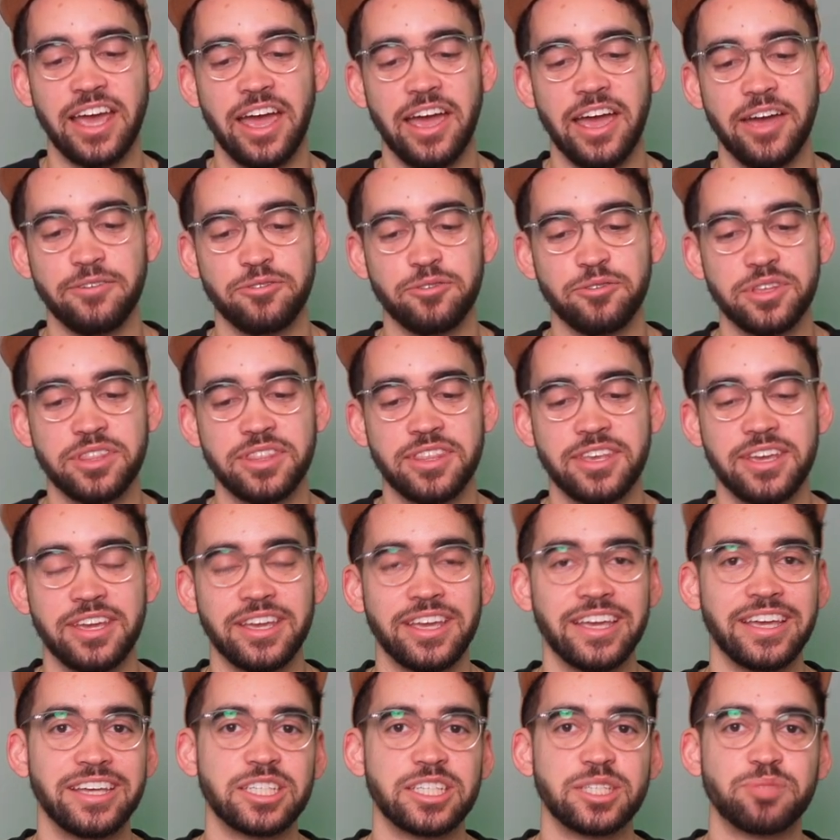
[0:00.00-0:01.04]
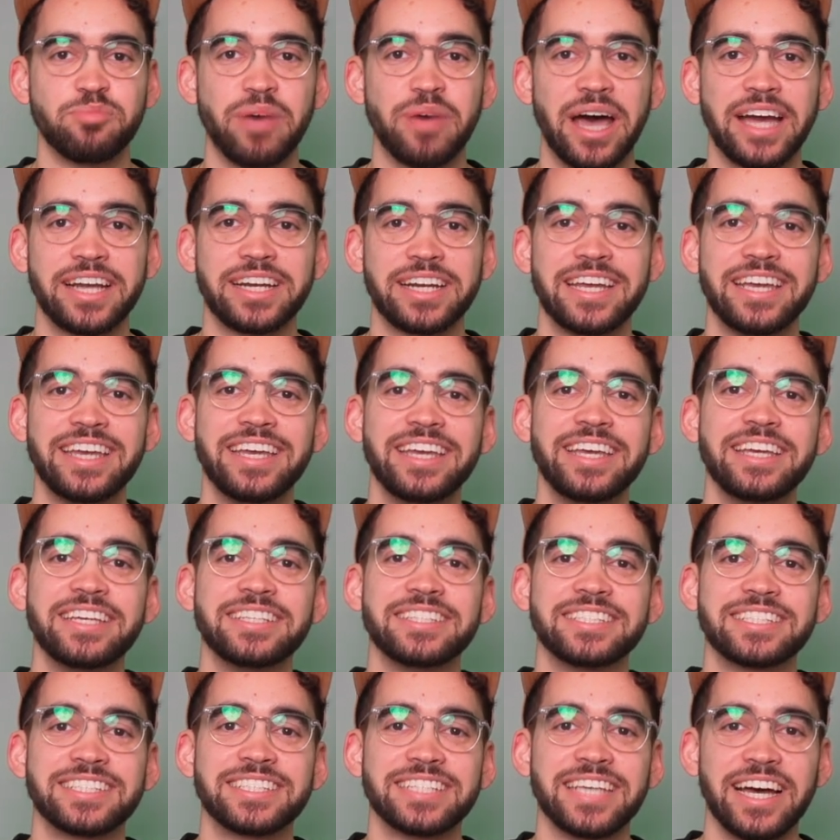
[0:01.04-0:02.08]
Everything is packed
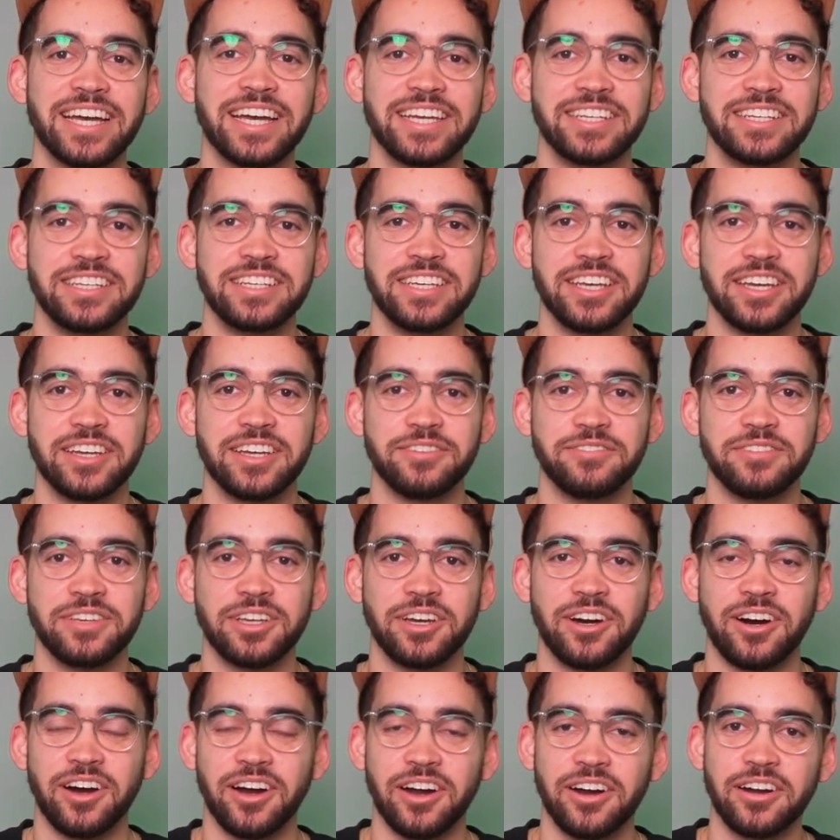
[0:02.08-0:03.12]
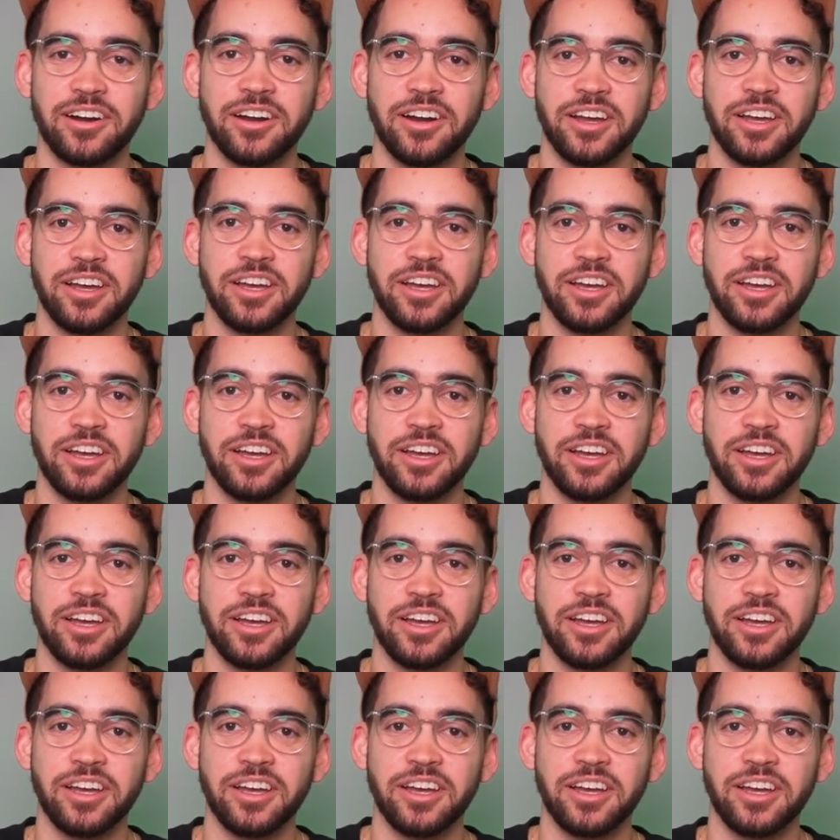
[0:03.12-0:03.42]
inside the NVR.